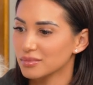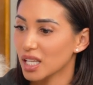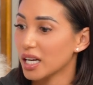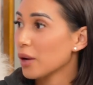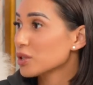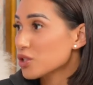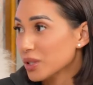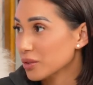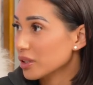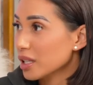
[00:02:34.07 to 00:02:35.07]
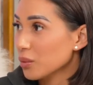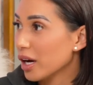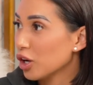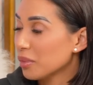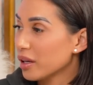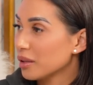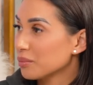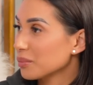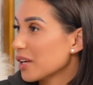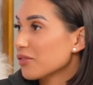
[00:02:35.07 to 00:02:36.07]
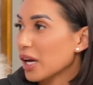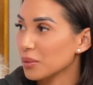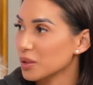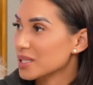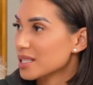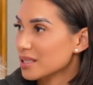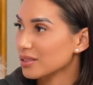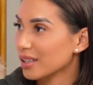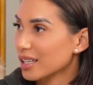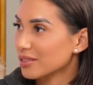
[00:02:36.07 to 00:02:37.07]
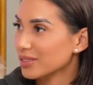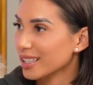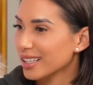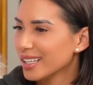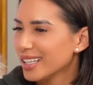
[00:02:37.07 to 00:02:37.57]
Then I was doing really well, but my family was still kind of like